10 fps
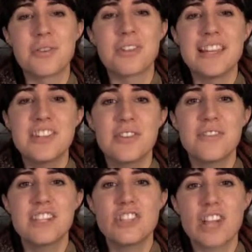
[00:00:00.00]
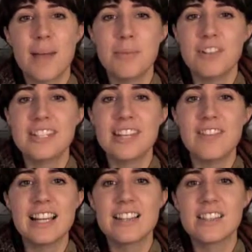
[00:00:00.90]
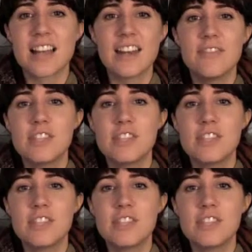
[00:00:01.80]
So the intro of this chapter is giving us kind of